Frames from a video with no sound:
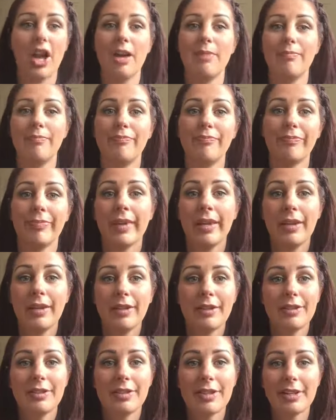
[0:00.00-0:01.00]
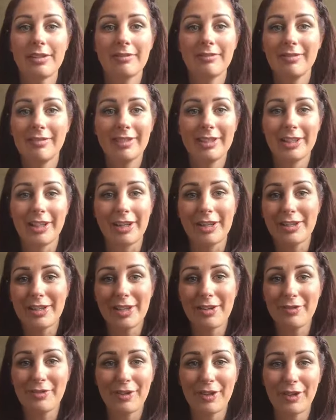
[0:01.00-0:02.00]

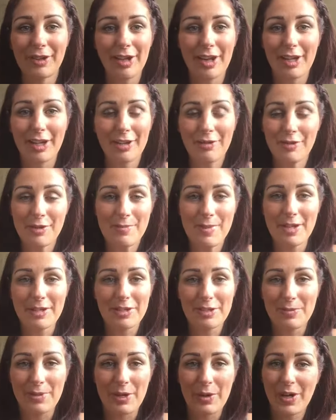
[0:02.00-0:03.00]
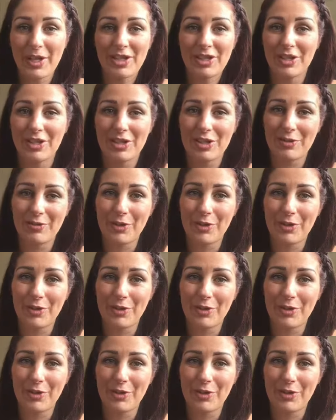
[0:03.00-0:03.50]
Don't feel like if you message me questions,